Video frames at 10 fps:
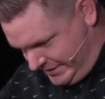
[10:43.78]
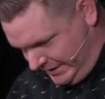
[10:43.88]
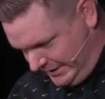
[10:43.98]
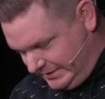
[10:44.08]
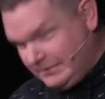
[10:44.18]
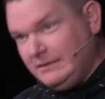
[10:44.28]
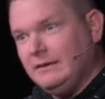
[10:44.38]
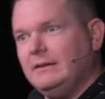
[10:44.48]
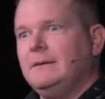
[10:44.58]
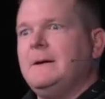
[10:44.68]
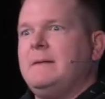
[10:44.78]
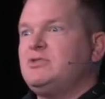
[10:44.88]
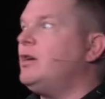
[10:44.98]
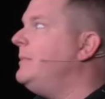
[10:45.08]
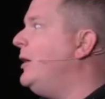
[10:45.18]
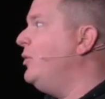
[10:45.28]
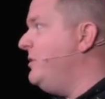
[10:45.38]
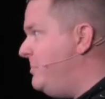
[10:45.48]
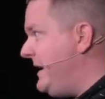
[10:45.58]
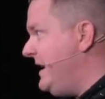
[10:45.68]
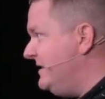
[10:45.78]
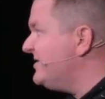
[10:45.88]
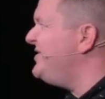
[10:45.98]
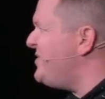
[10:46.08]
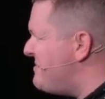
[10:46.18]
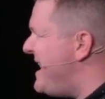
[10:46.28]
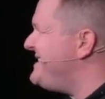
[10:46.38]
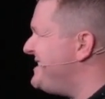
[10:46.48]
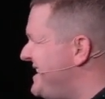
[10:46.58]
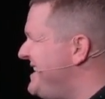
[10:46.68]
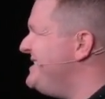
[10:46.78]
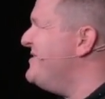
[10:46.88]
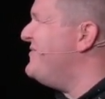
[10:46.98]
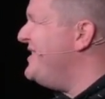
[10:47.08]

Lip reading: chili. I'm talking about with beans. Could you imagine eating a